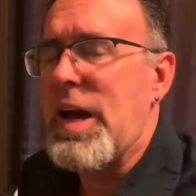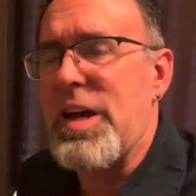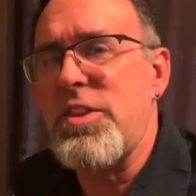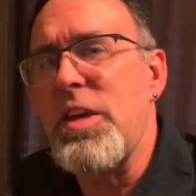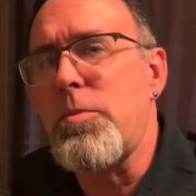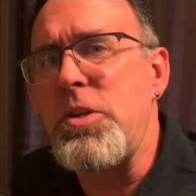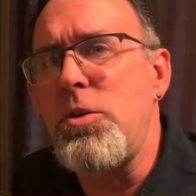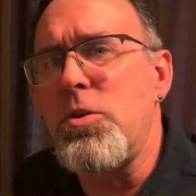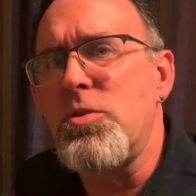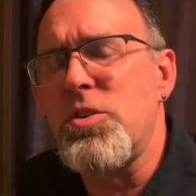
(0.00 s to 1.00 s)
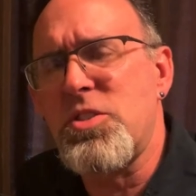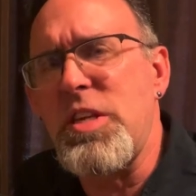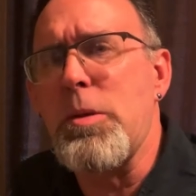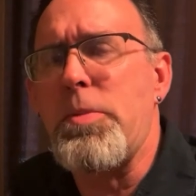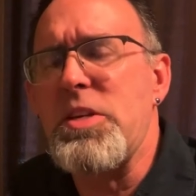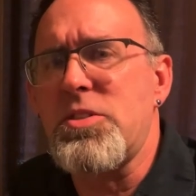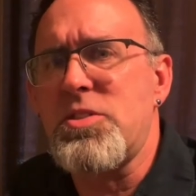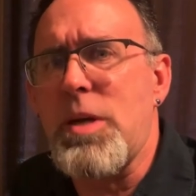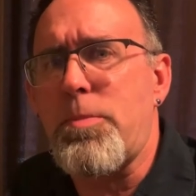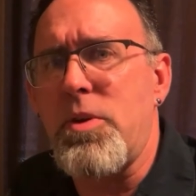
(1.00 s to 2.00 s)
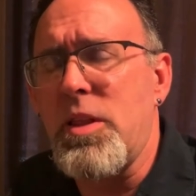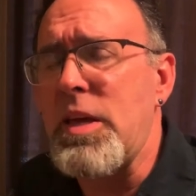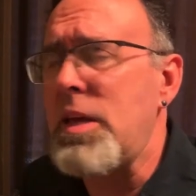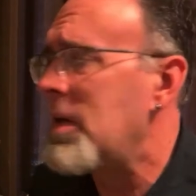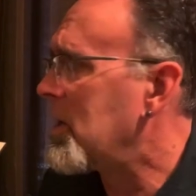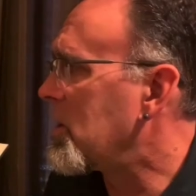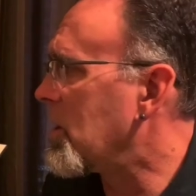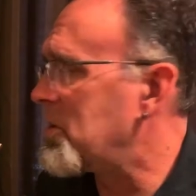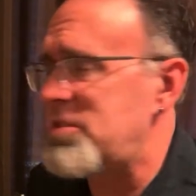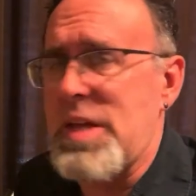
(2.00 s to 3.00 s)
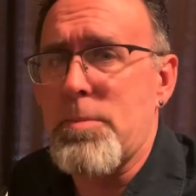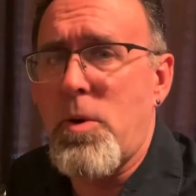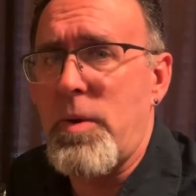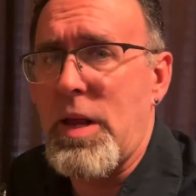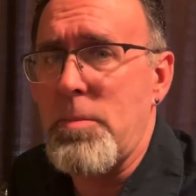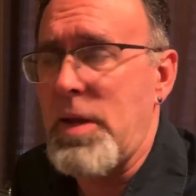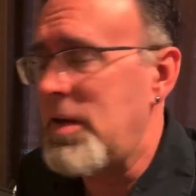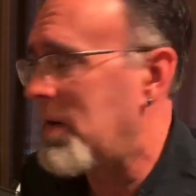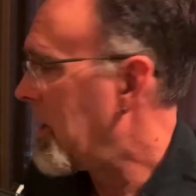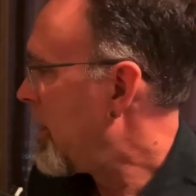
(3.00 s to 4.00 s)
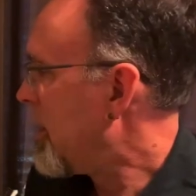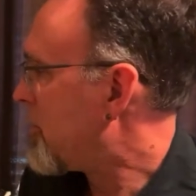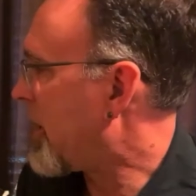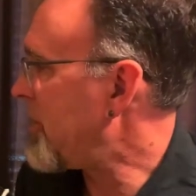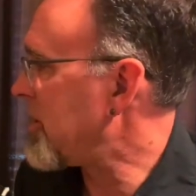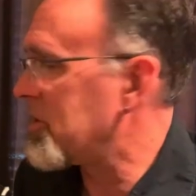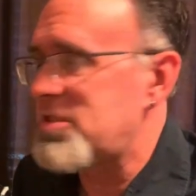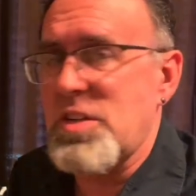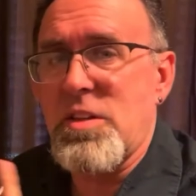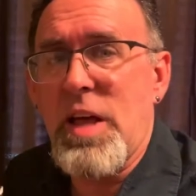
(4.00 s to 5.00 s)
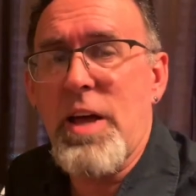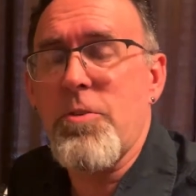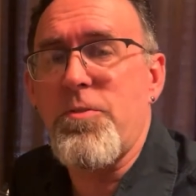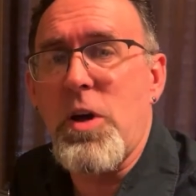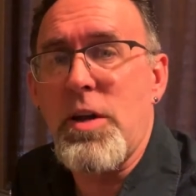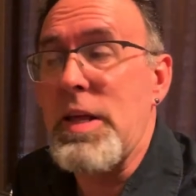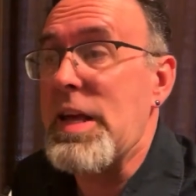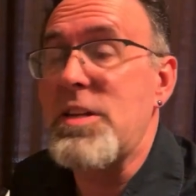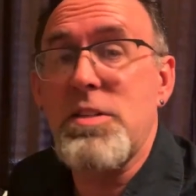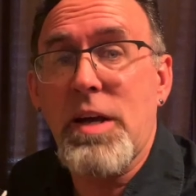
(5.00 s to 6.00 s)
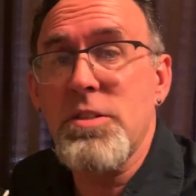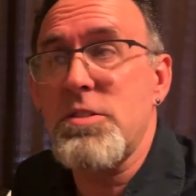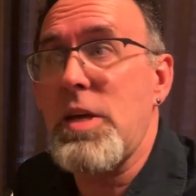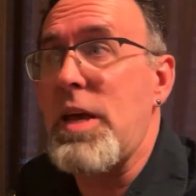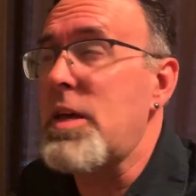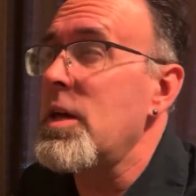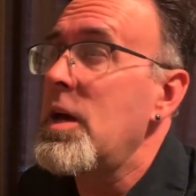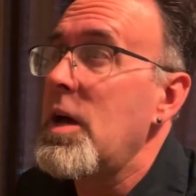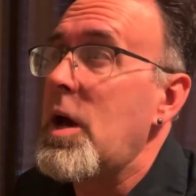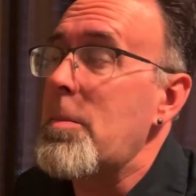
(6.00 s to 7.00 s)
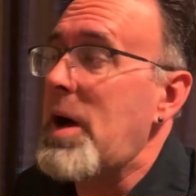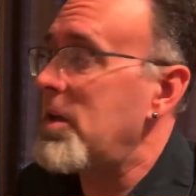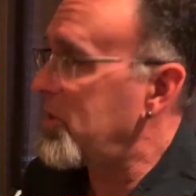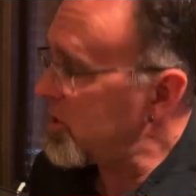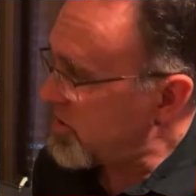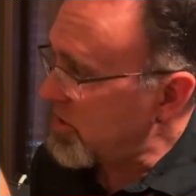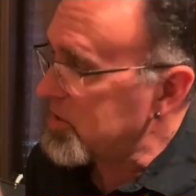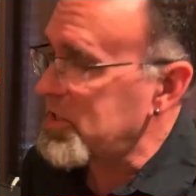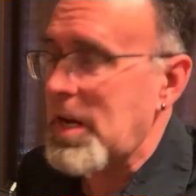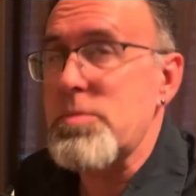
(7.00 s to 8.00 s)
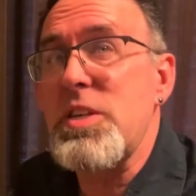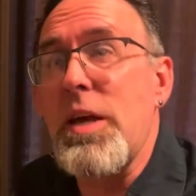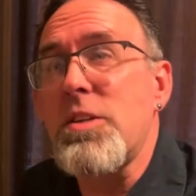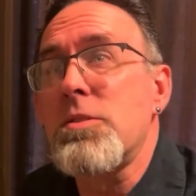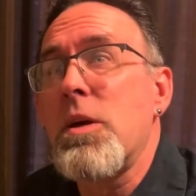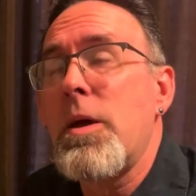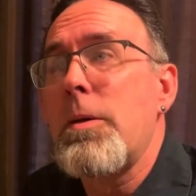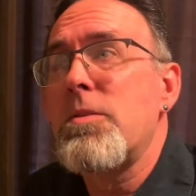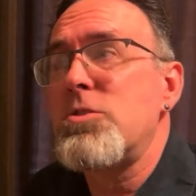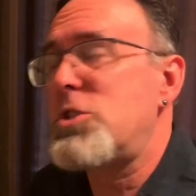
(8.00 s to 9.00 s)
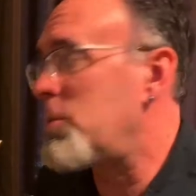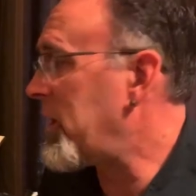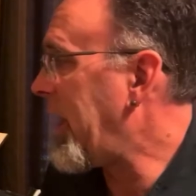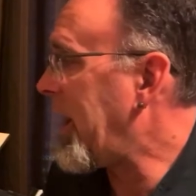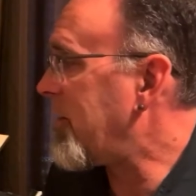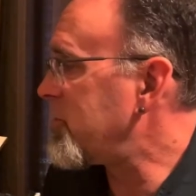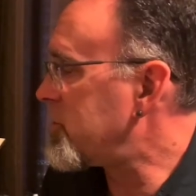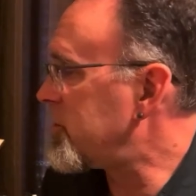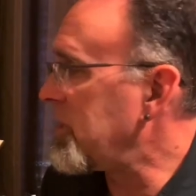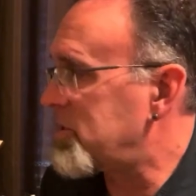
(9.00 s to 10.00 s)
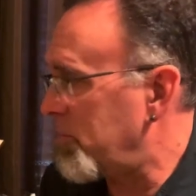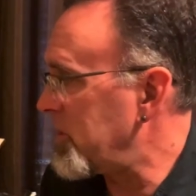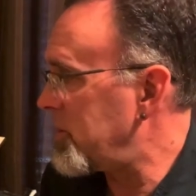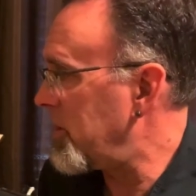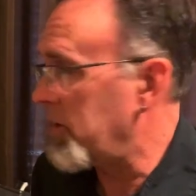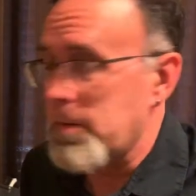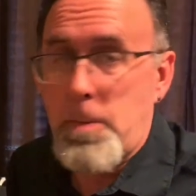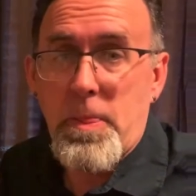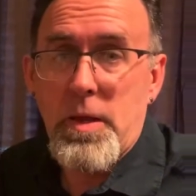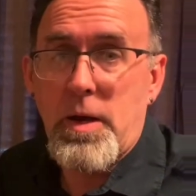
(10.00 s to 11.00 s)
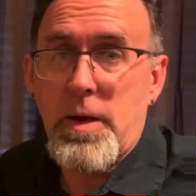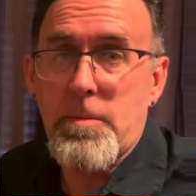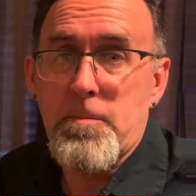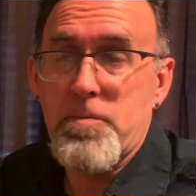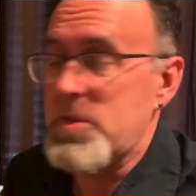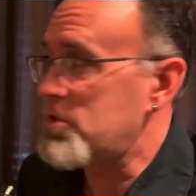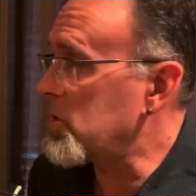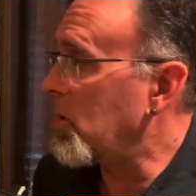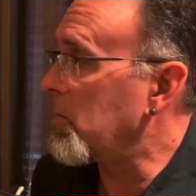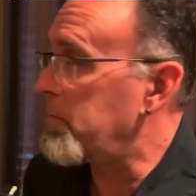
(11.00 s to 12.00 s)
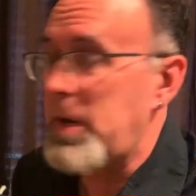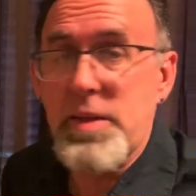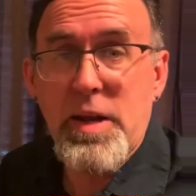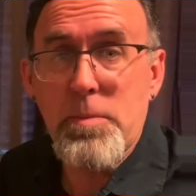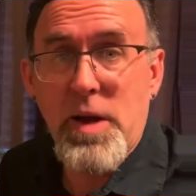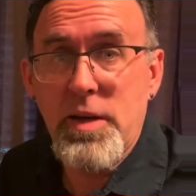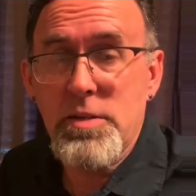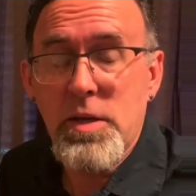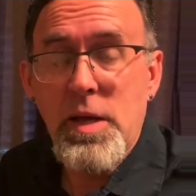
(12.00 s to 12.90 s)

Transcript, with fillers: I think when you see the pieces separately, you'll understand more what I mean. But I think this is a lot of fun. It does take about, this setup takes two and a half sheets of material. Um, so bear that in mind.